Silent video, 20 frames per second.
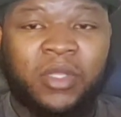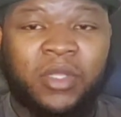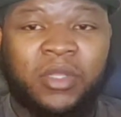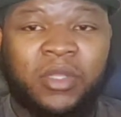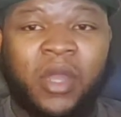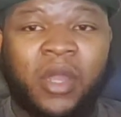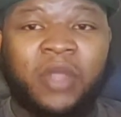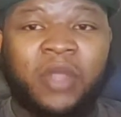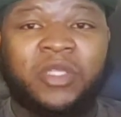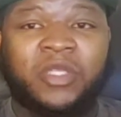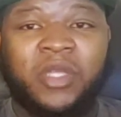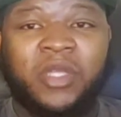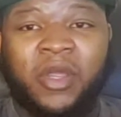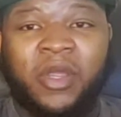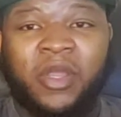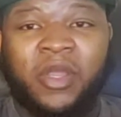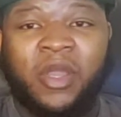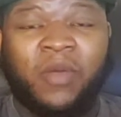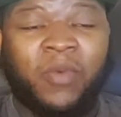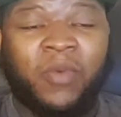The third
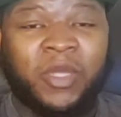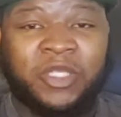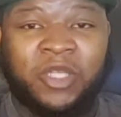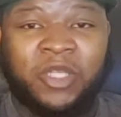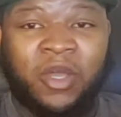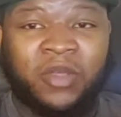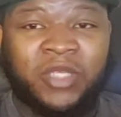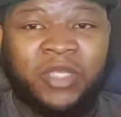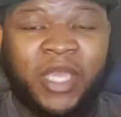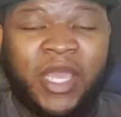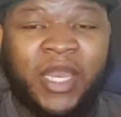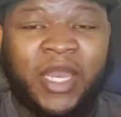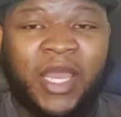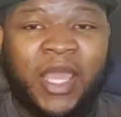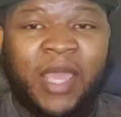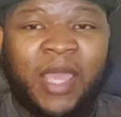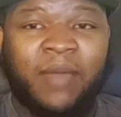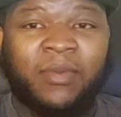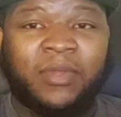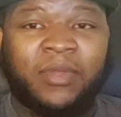scenario, which goes hand
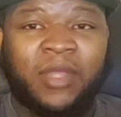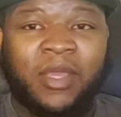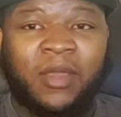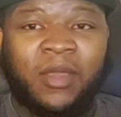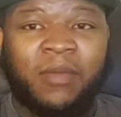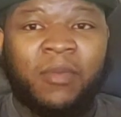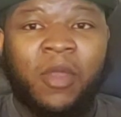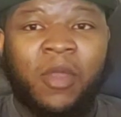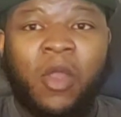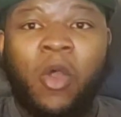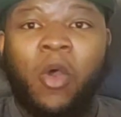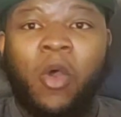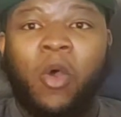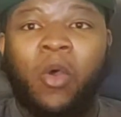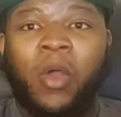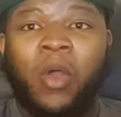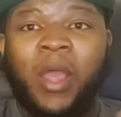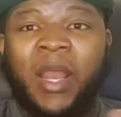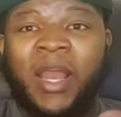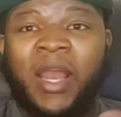in hand with them,
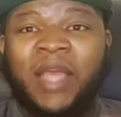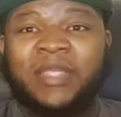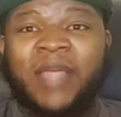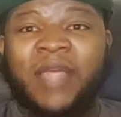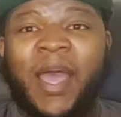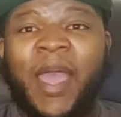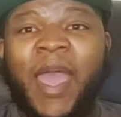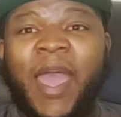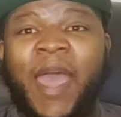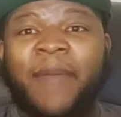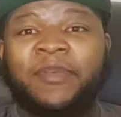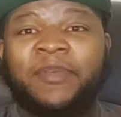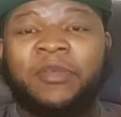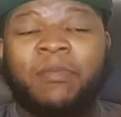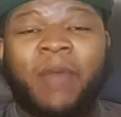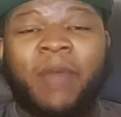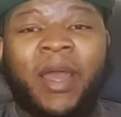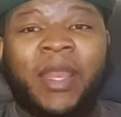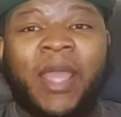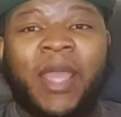unless I have
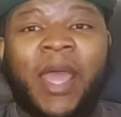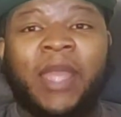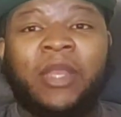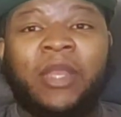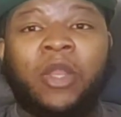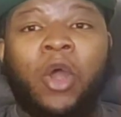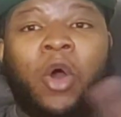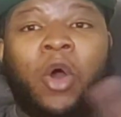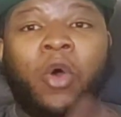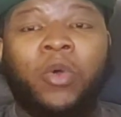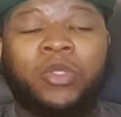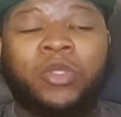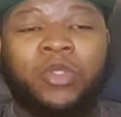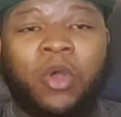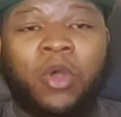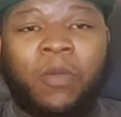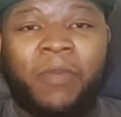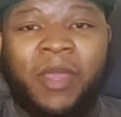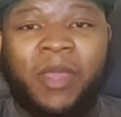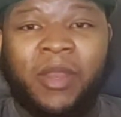somebody I know is
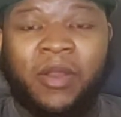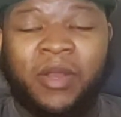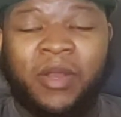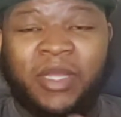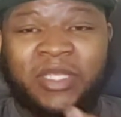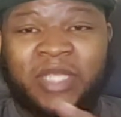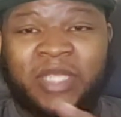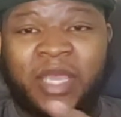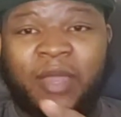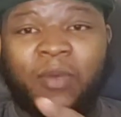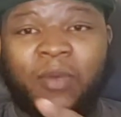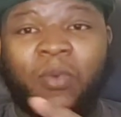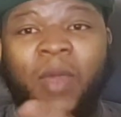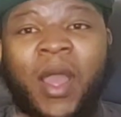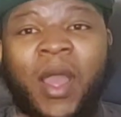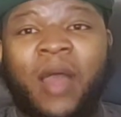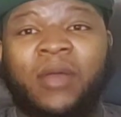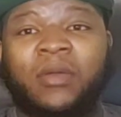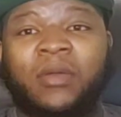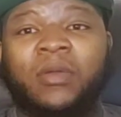going to be there in the second
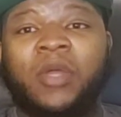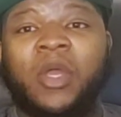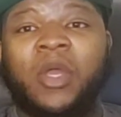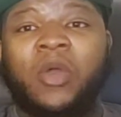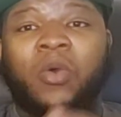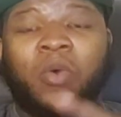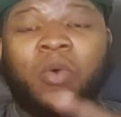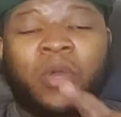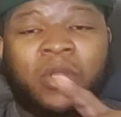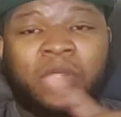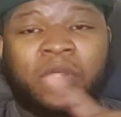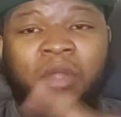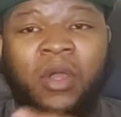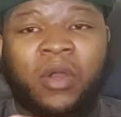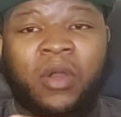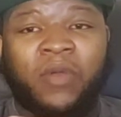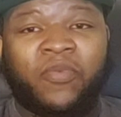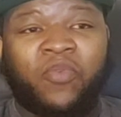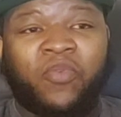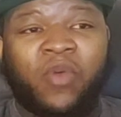round or the
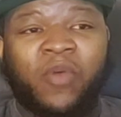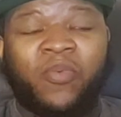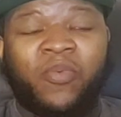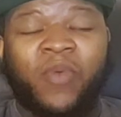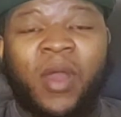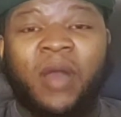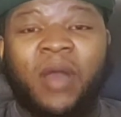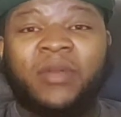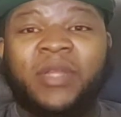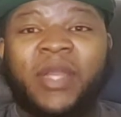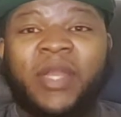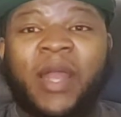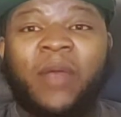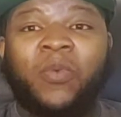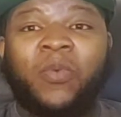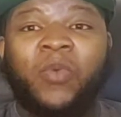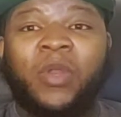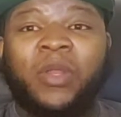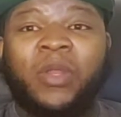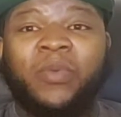third or fourth round that
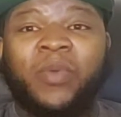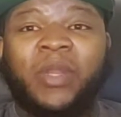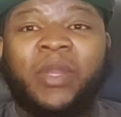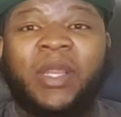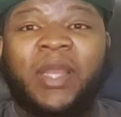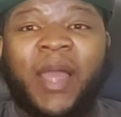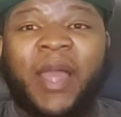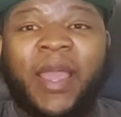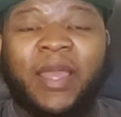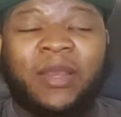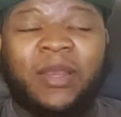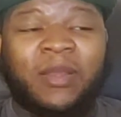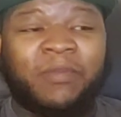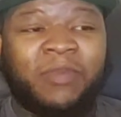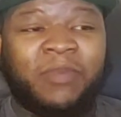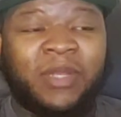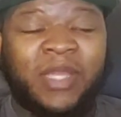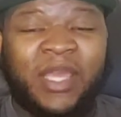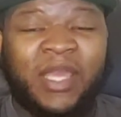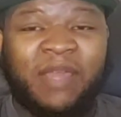I really, really like and I
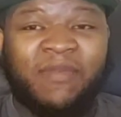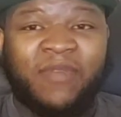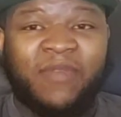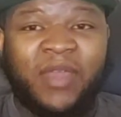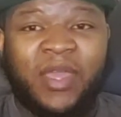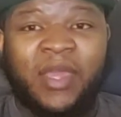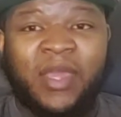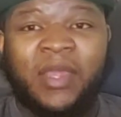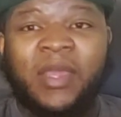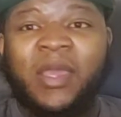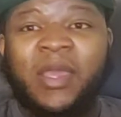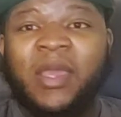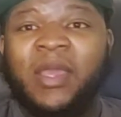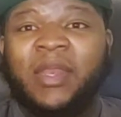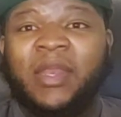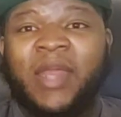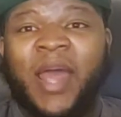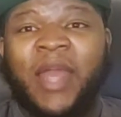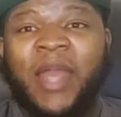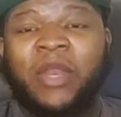believe in,
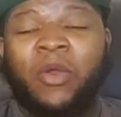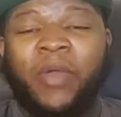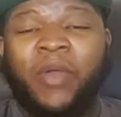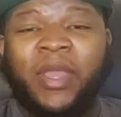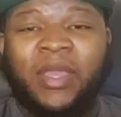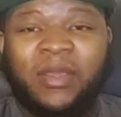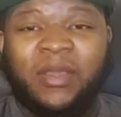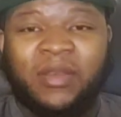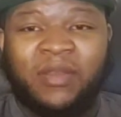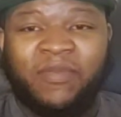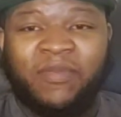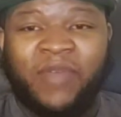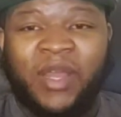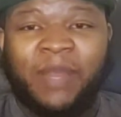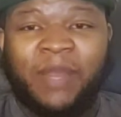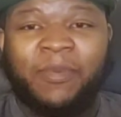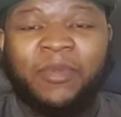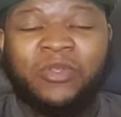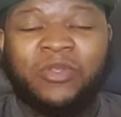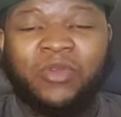that I know he can
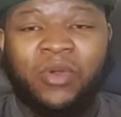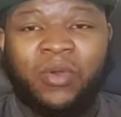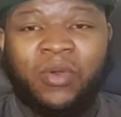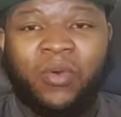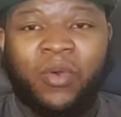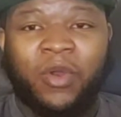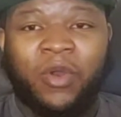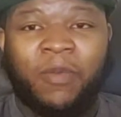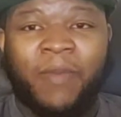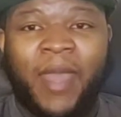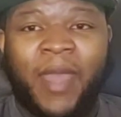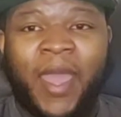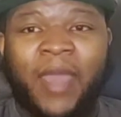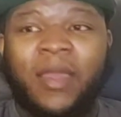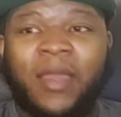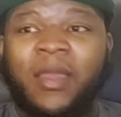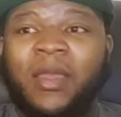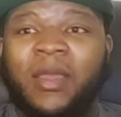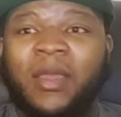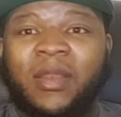develop into a
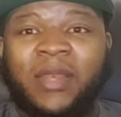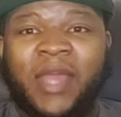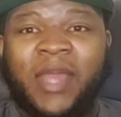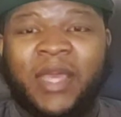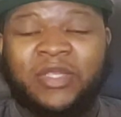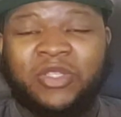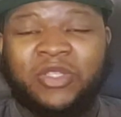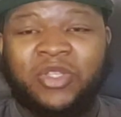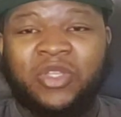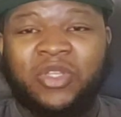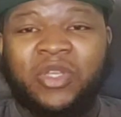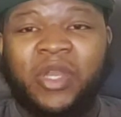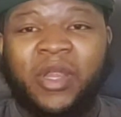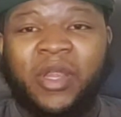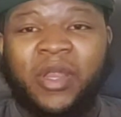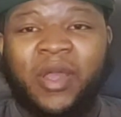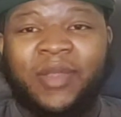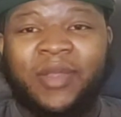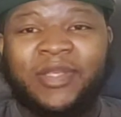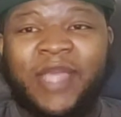quarterback, that's the
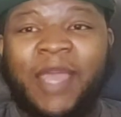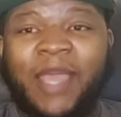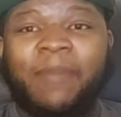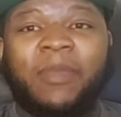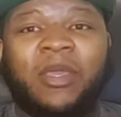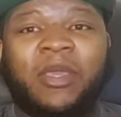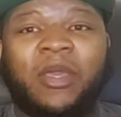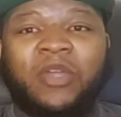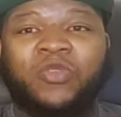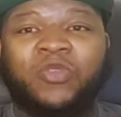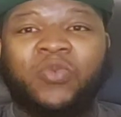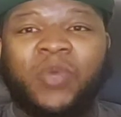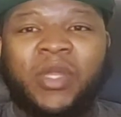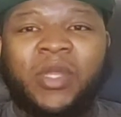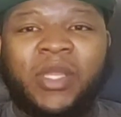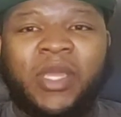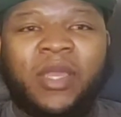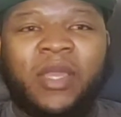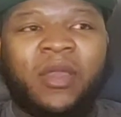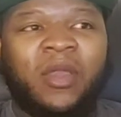scenario I'll take. Because
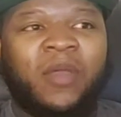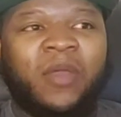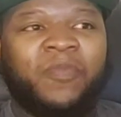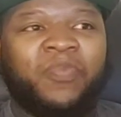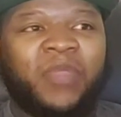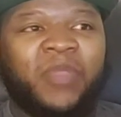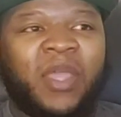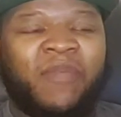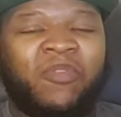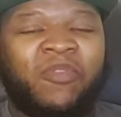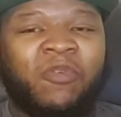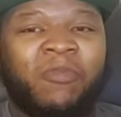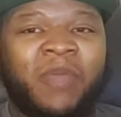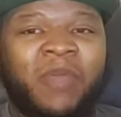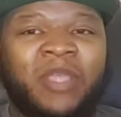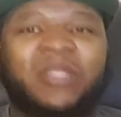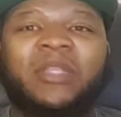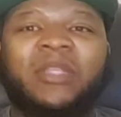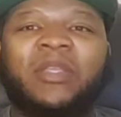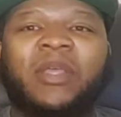really, if you
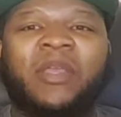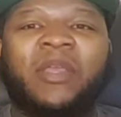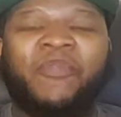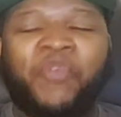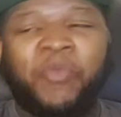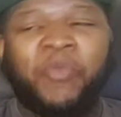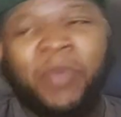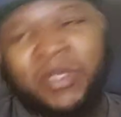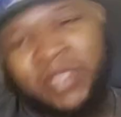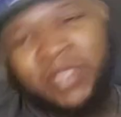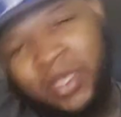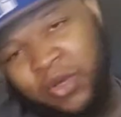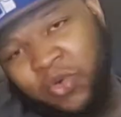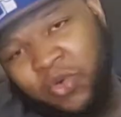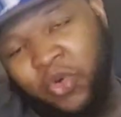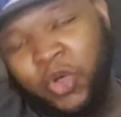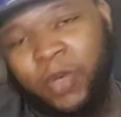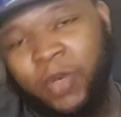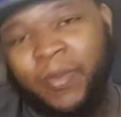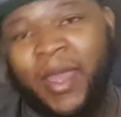miss at the, if you miss at a
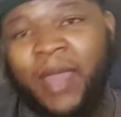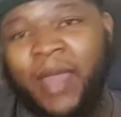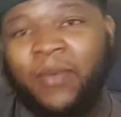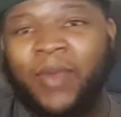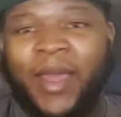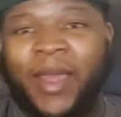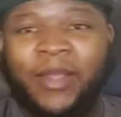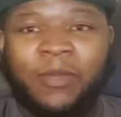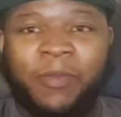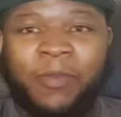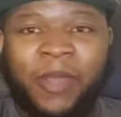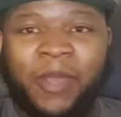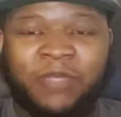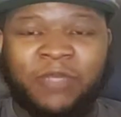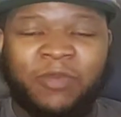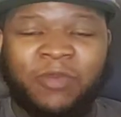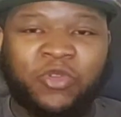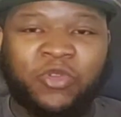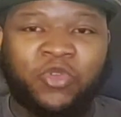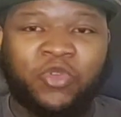quarterback like the
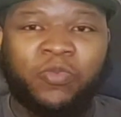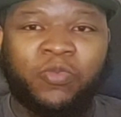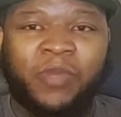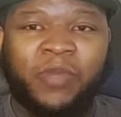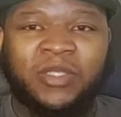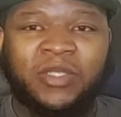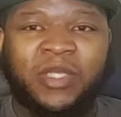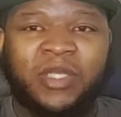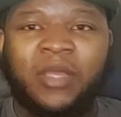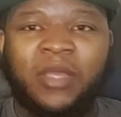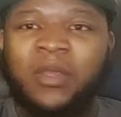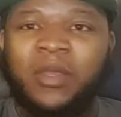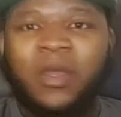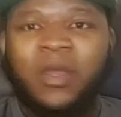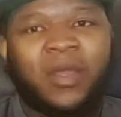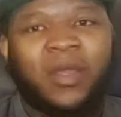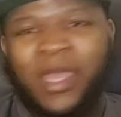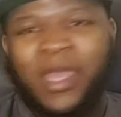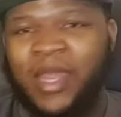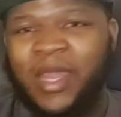Bears missed with Trubisky,
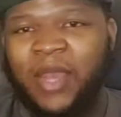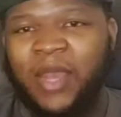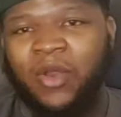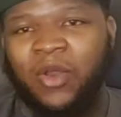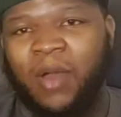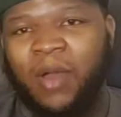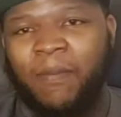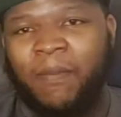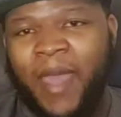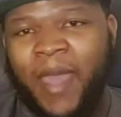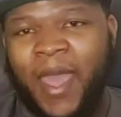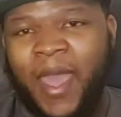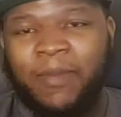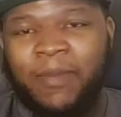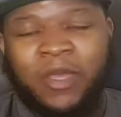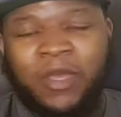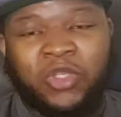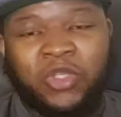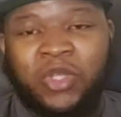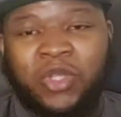it ain't all
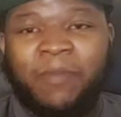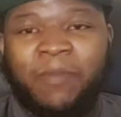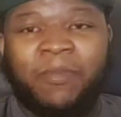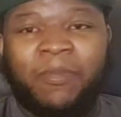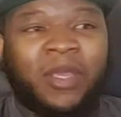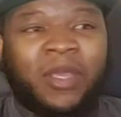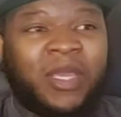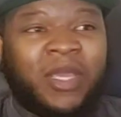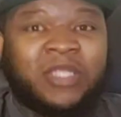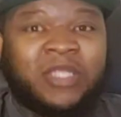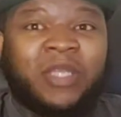bad because you didn't.